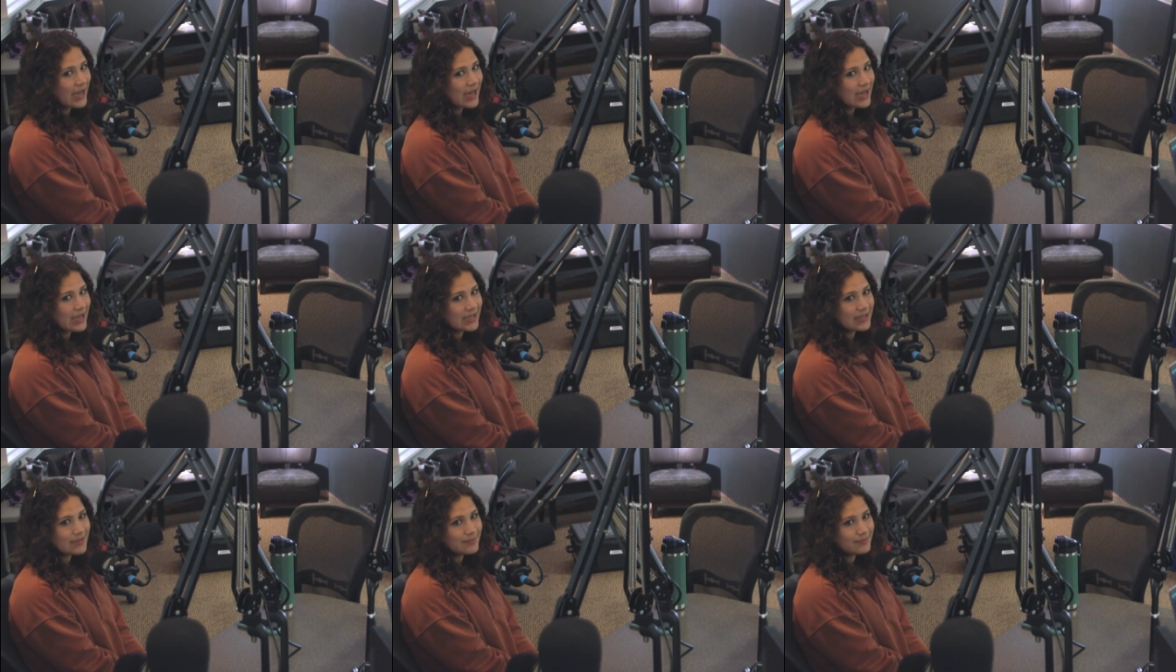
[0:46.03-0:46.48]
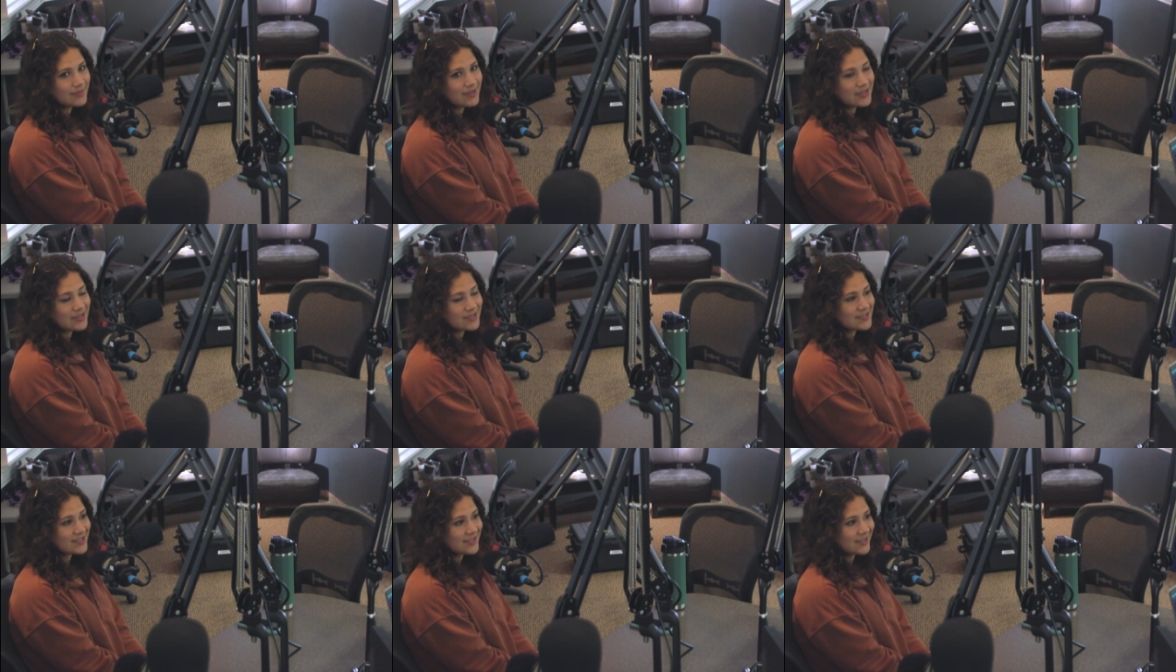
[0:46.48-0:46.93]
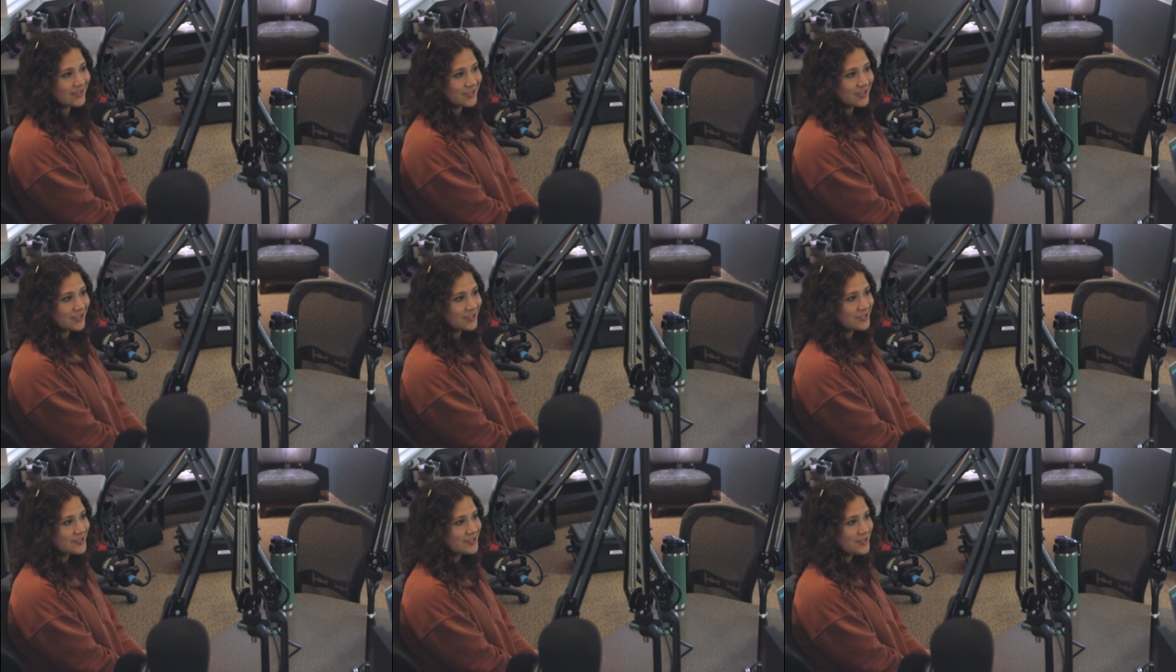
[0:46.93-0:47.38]
I'm a
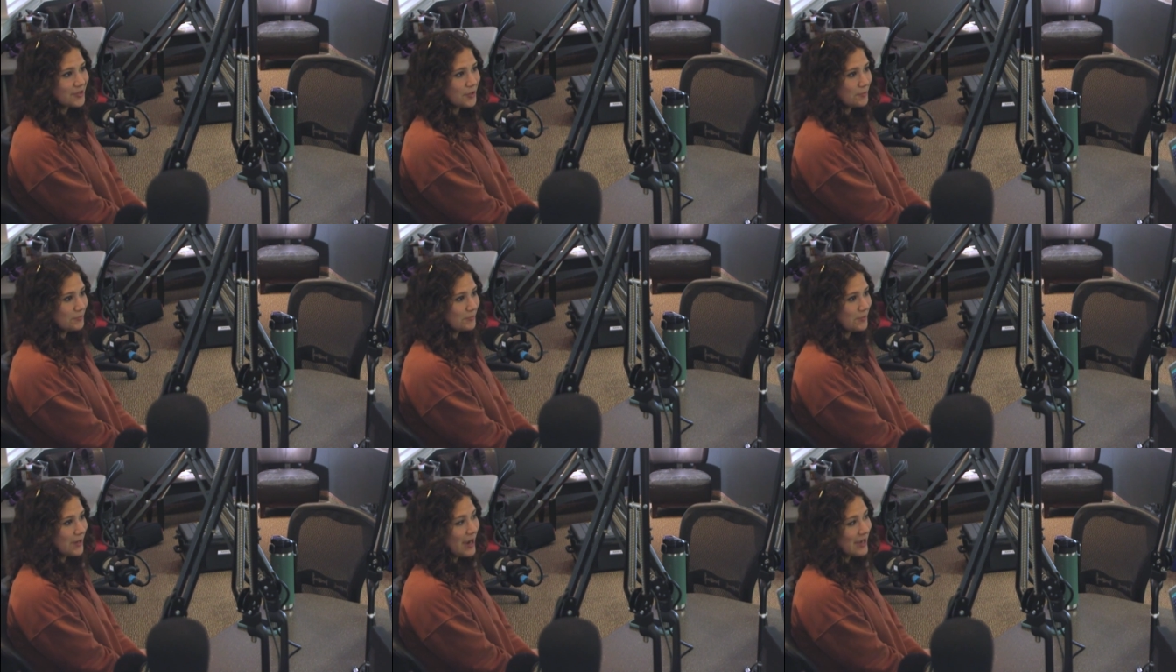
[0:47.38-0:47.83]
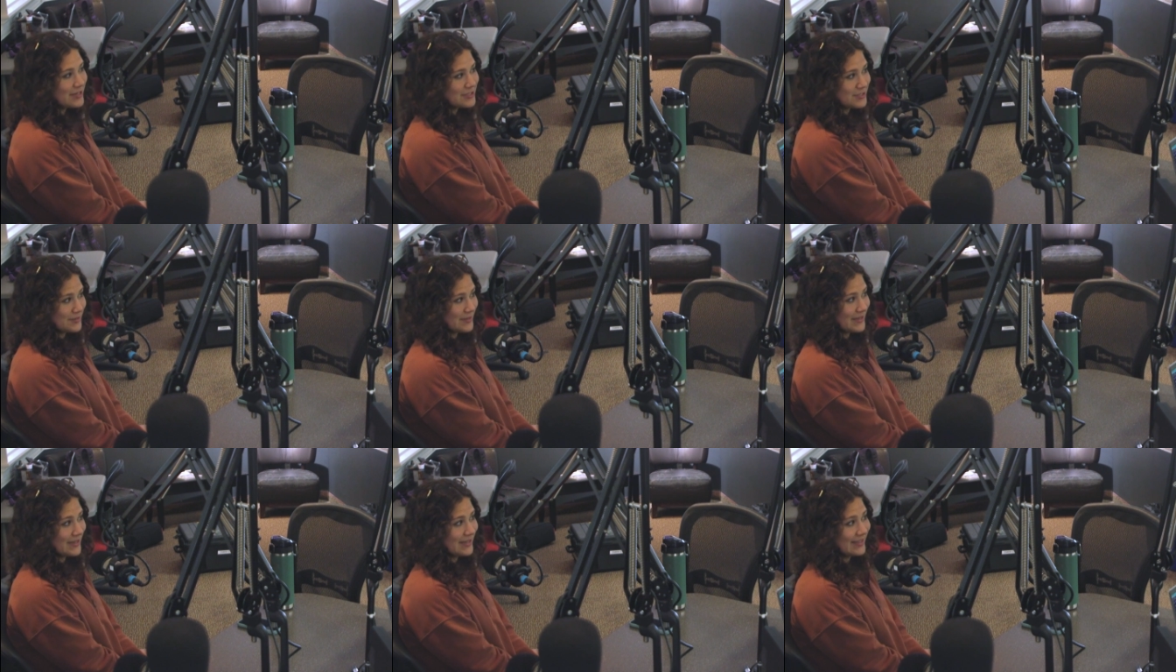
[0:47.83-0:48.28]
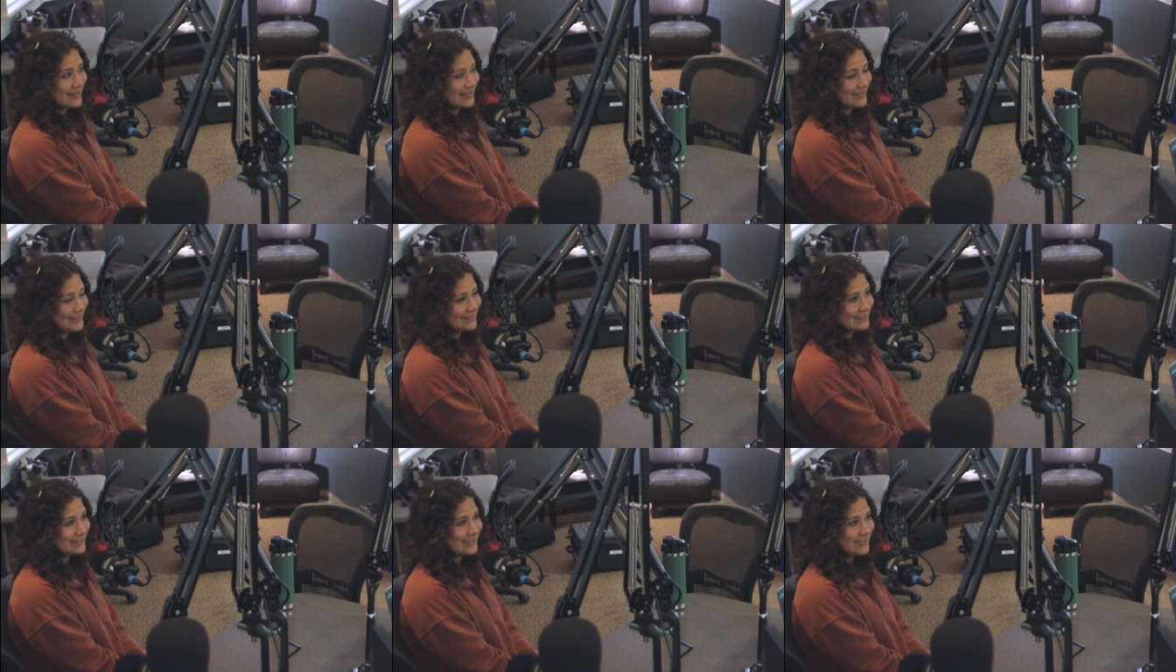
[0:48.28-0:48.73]
senior, so I'm
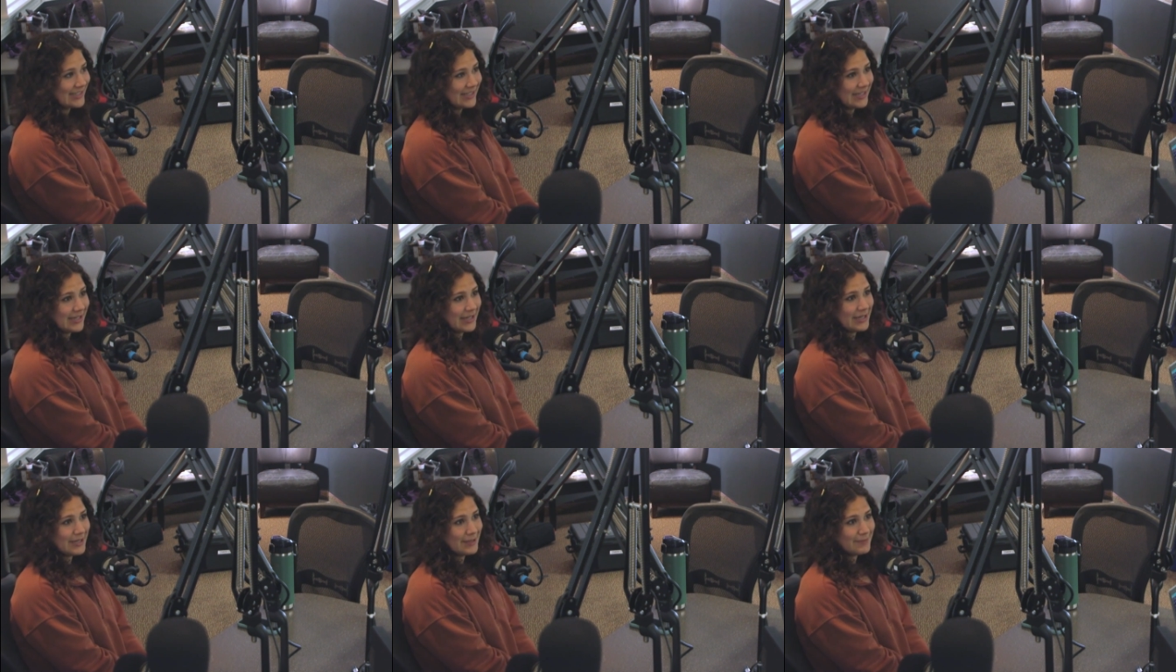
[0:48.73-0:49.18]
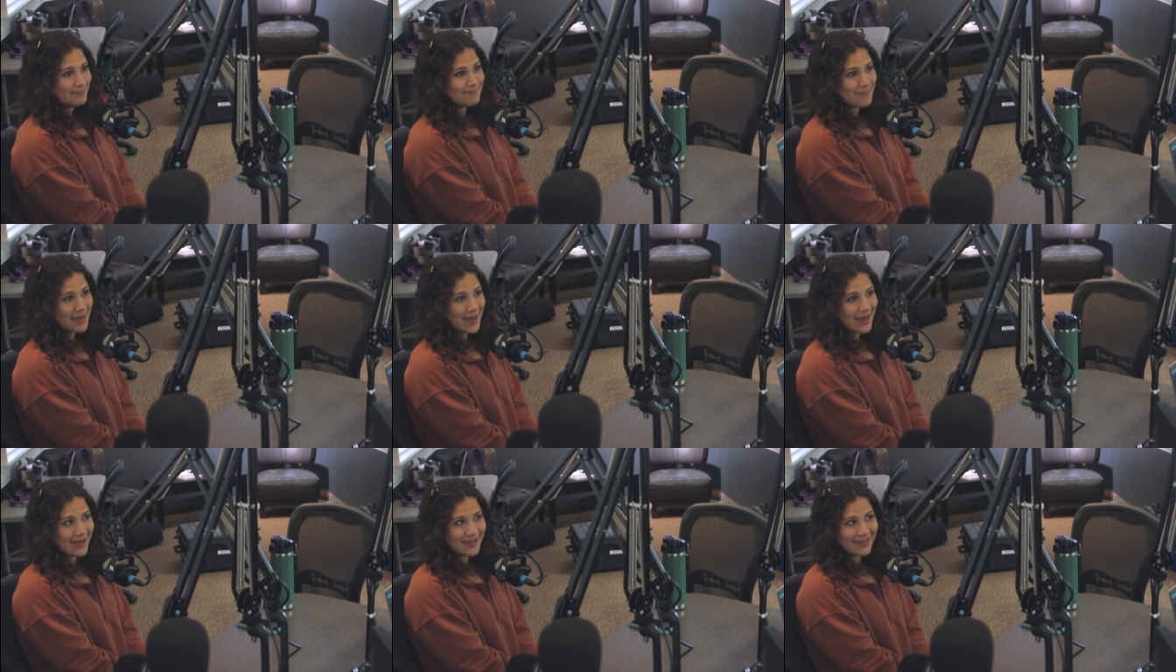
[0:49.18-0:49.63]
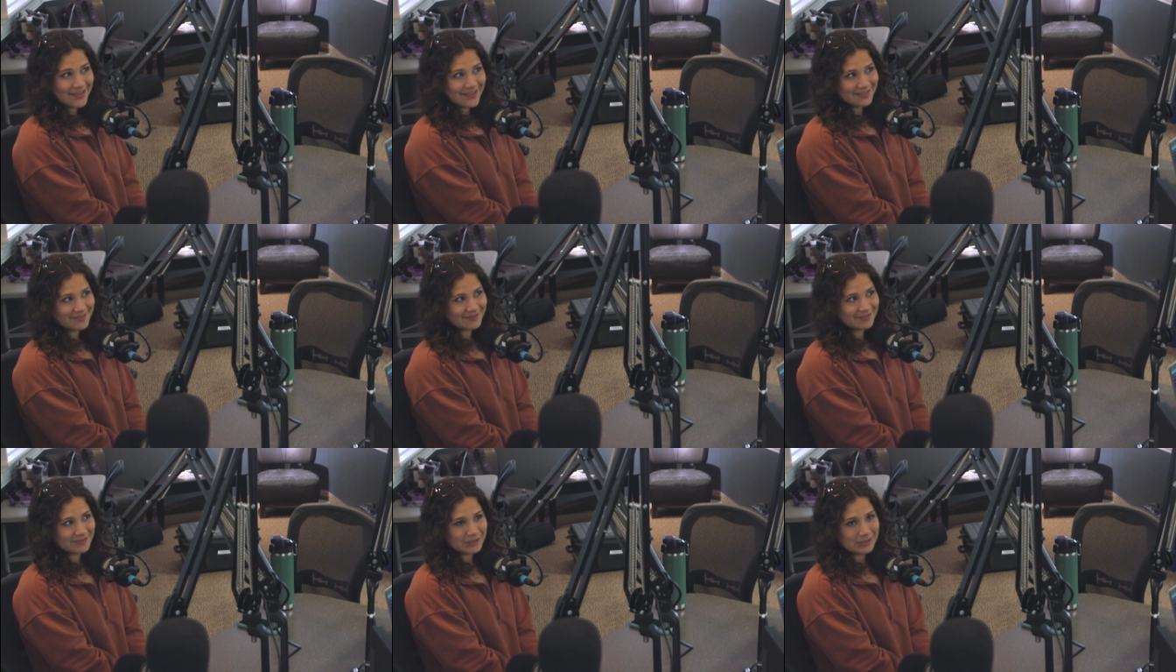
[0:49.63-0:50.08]
graduating May,
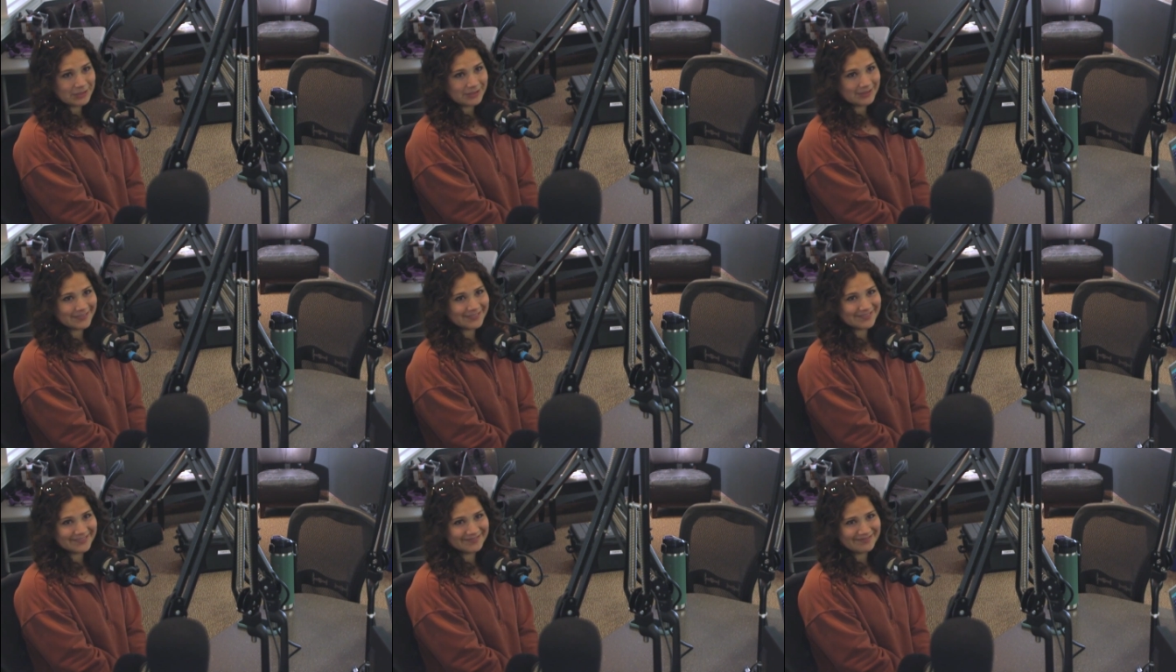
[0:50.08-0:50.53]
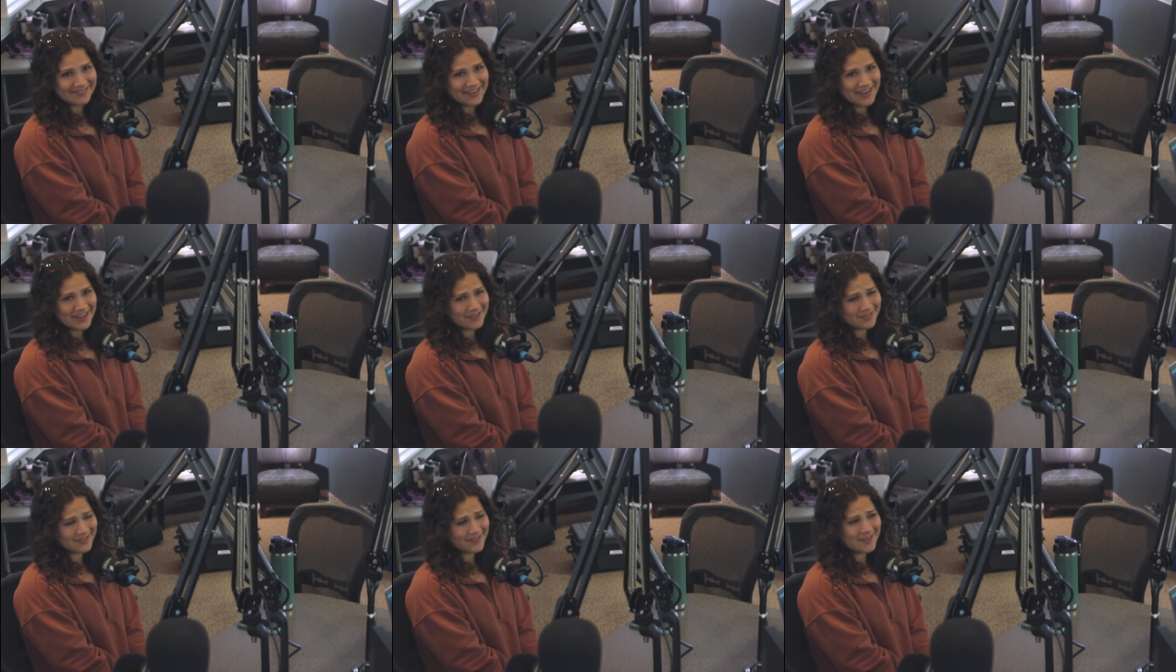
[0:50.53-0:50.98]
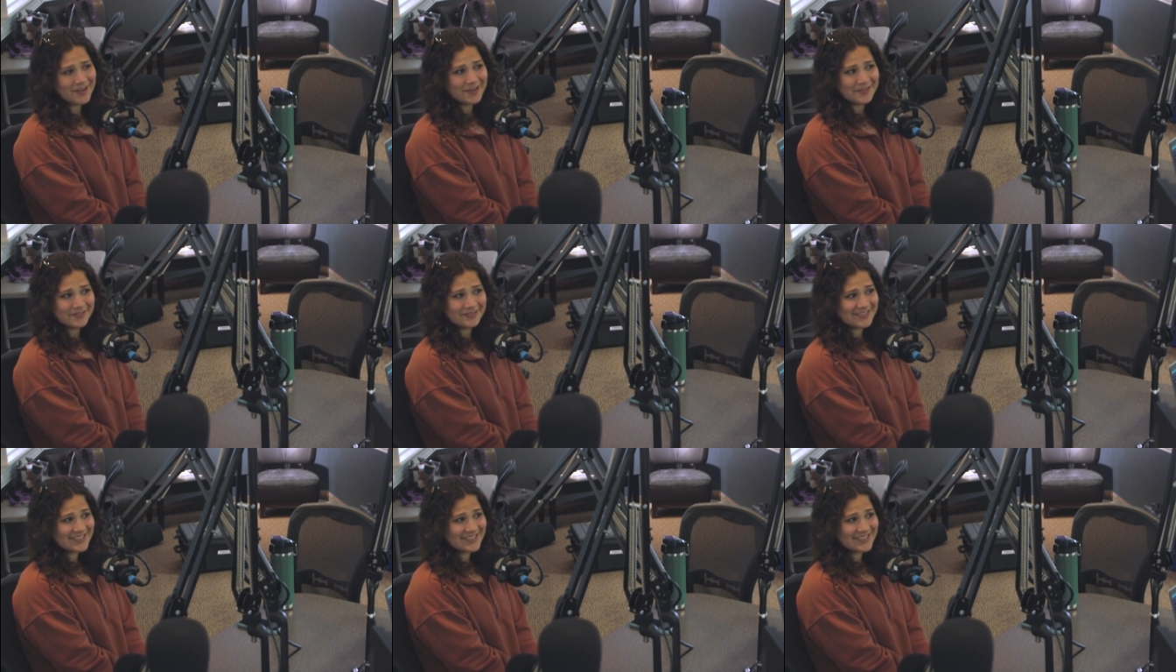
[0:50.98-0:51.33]
or I don't know.